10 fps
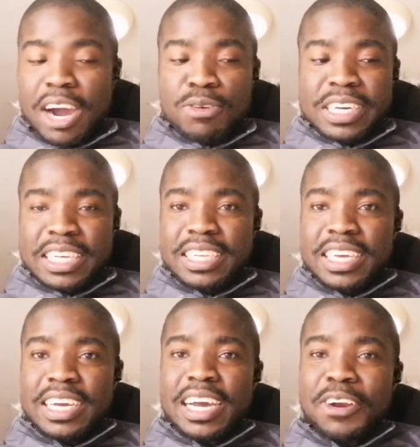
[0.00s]
counter
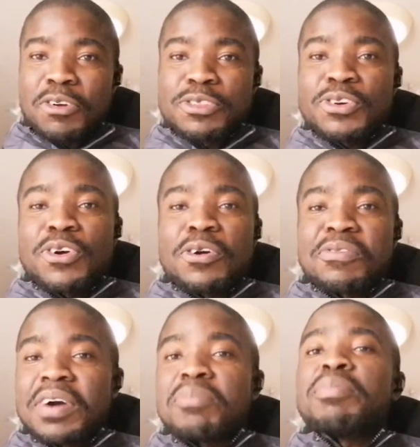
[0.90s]
check and also
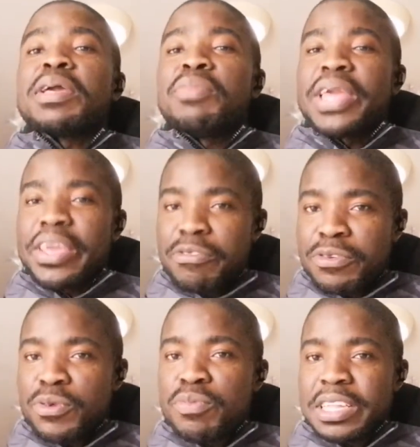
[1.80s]
confirm maybe
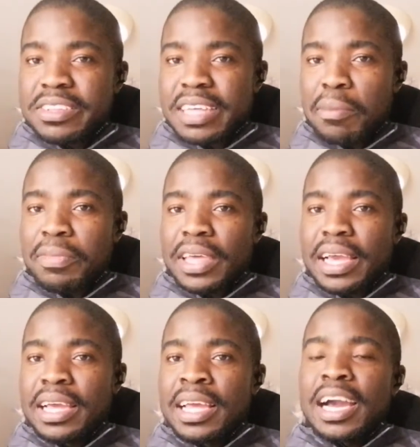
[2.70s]
if you miss
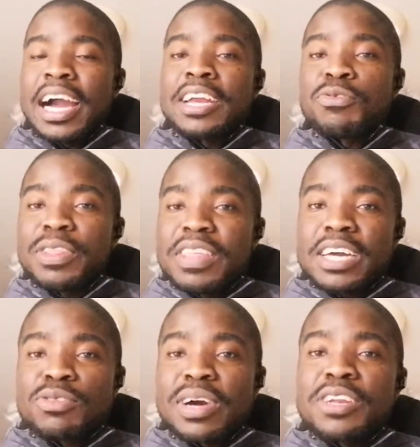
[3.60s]
something. And with
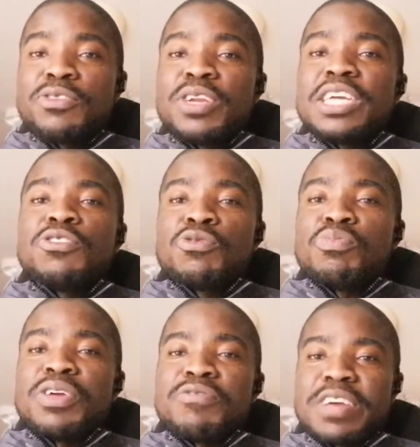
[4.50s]
that one, you need to
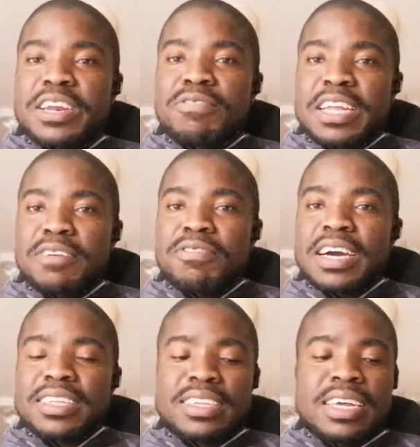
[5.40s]
be very, very
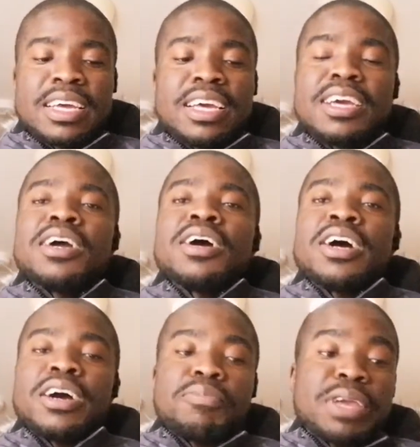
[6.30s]
fast,
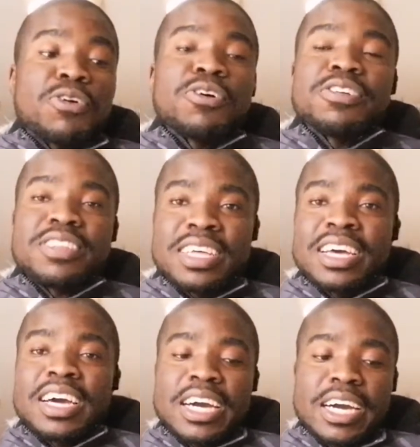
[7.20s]
because
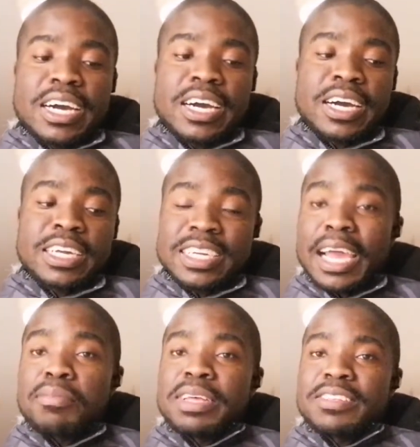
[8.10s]

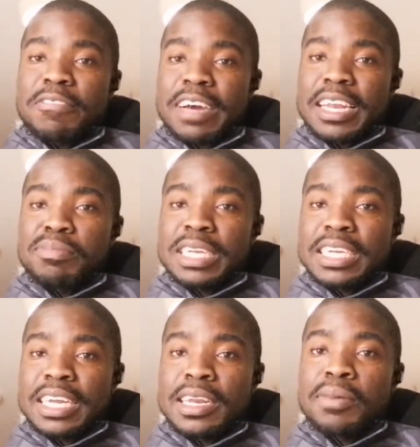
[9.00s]
time is ever
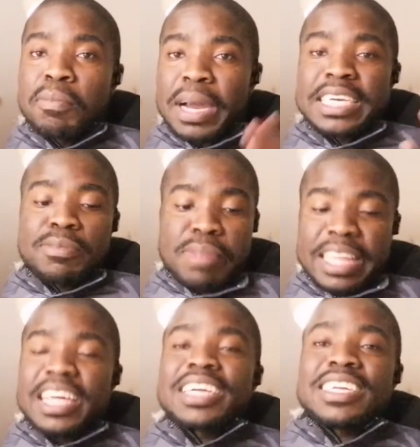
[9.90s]
limited. But
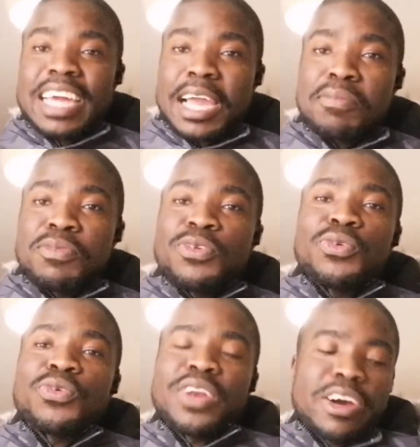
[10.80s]
by that time,
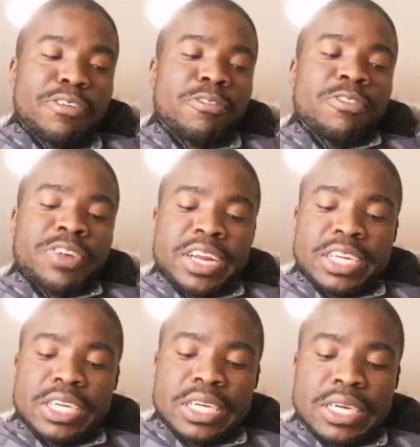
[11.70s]
you would have
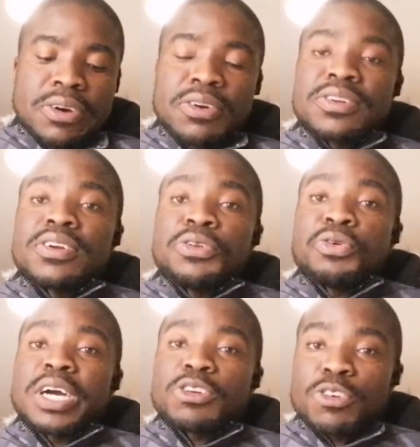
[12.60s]
already gotten
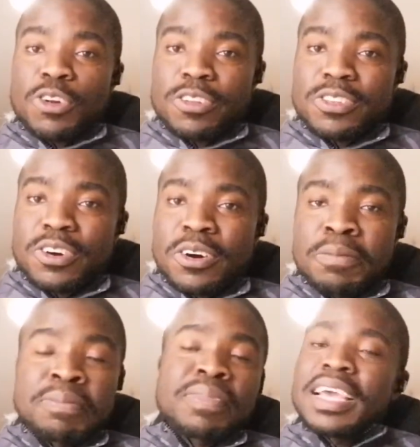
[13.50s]
your total
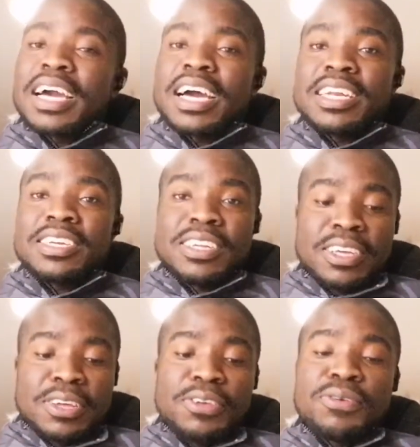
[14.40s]
score,
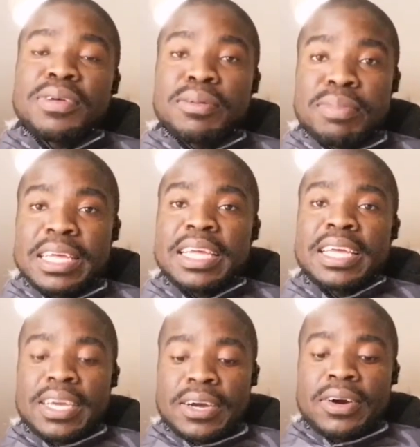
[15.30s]
and
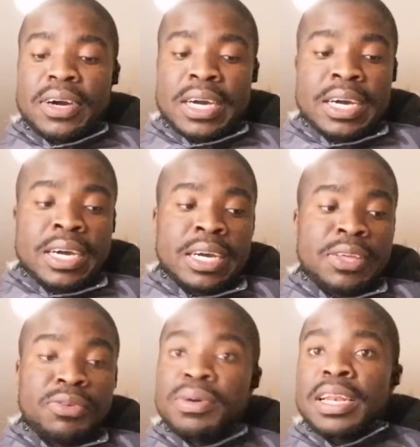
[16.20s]
you
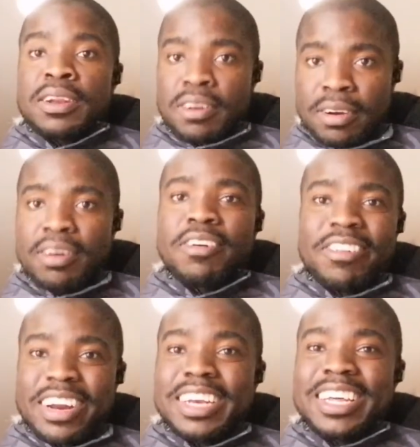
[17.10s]
will
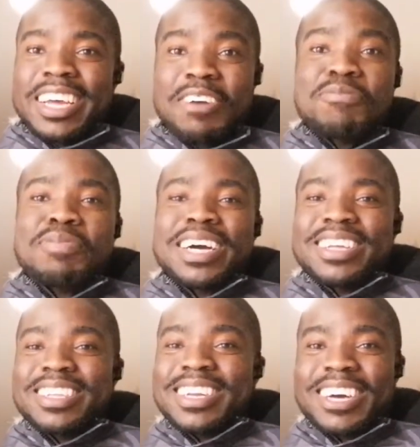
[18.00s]
already have
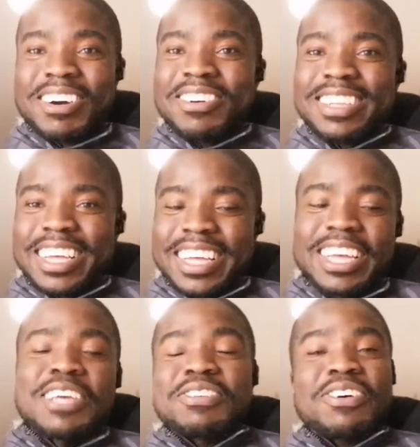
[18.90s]
passed. Okay,
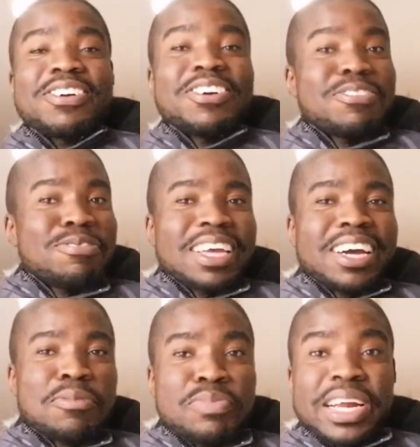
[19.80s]
so don't
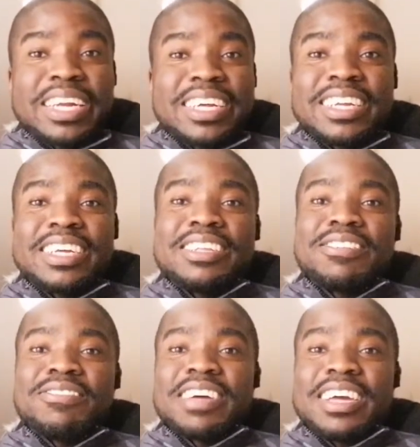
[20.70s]
fear. Braden
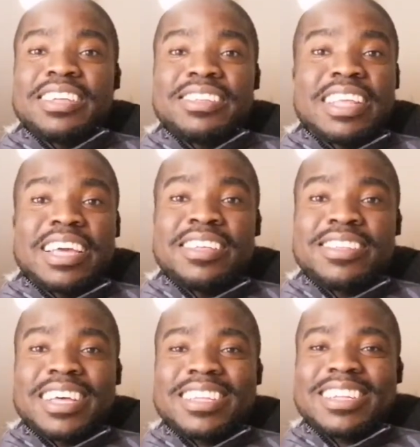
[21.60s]
is the
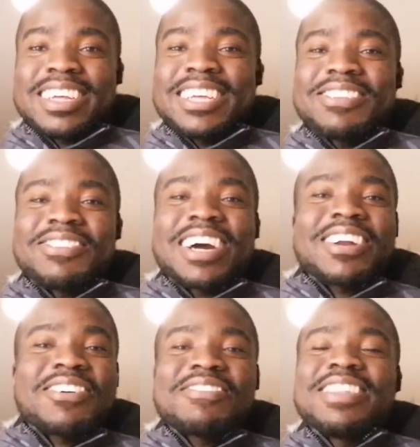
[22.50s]
easiest, is
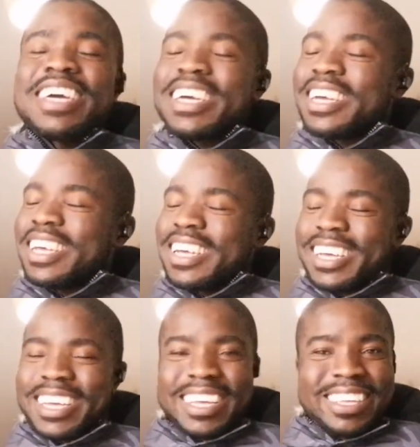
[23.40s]
one of the
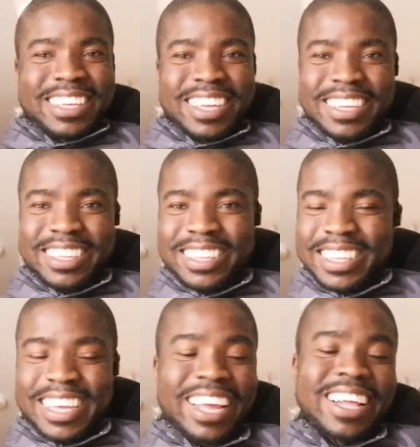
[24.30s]

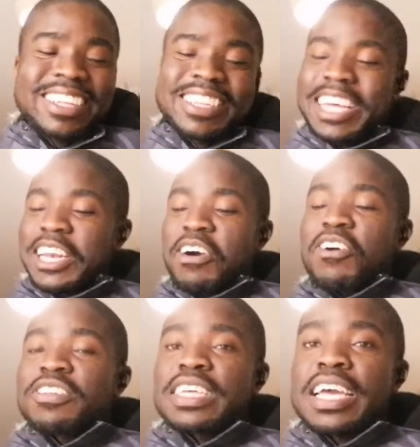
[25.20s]
easiest scales in
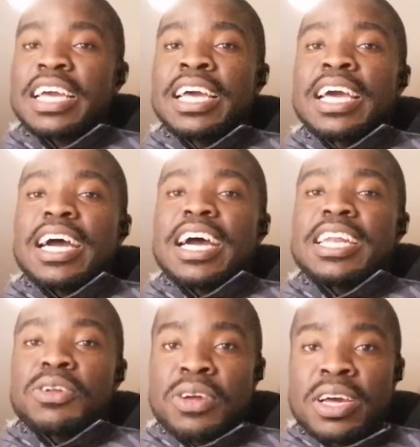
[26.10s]
OSCE,
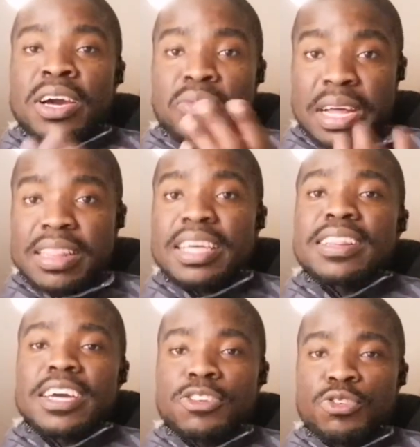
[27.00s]
and one
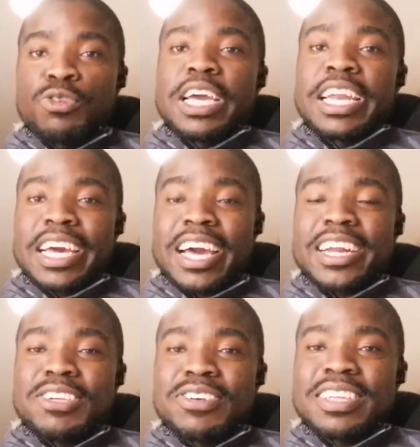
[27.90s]
thing that should
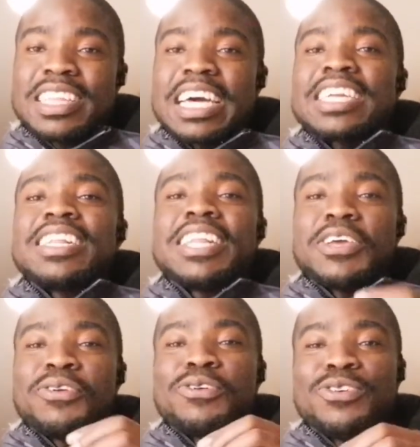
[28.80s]
encourage you is that they
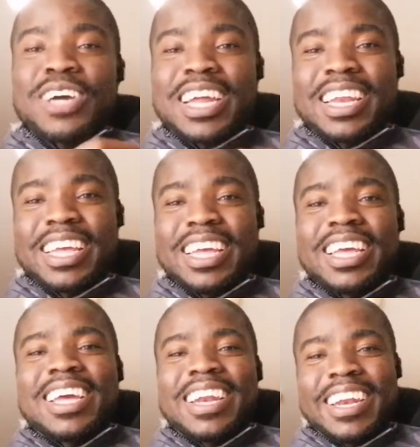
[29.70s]
usually
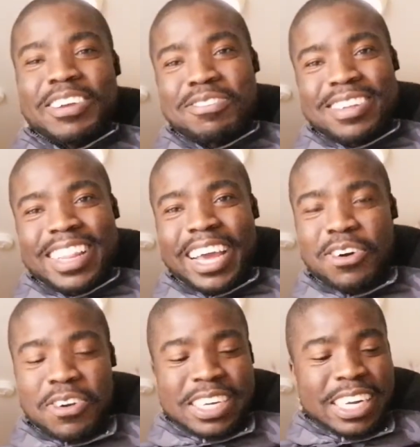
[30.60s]
lift the
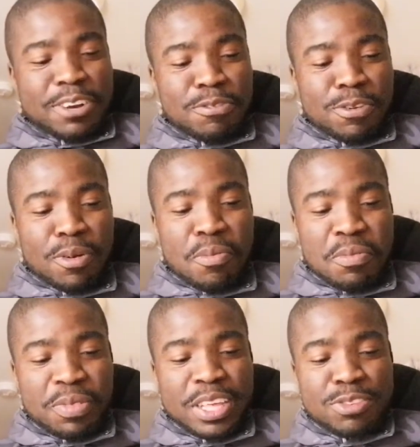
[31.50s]
content
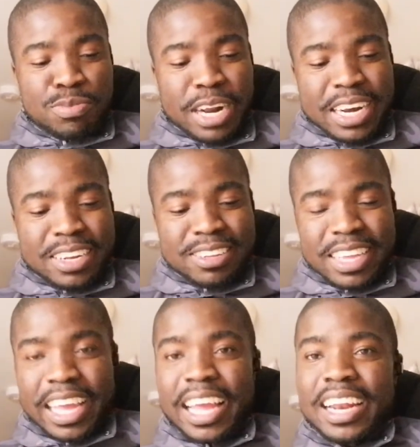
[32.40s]
from this Braden
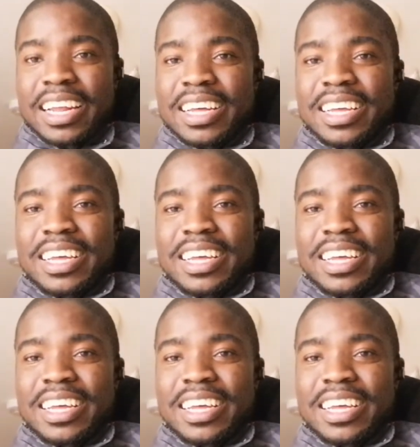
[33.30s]
scale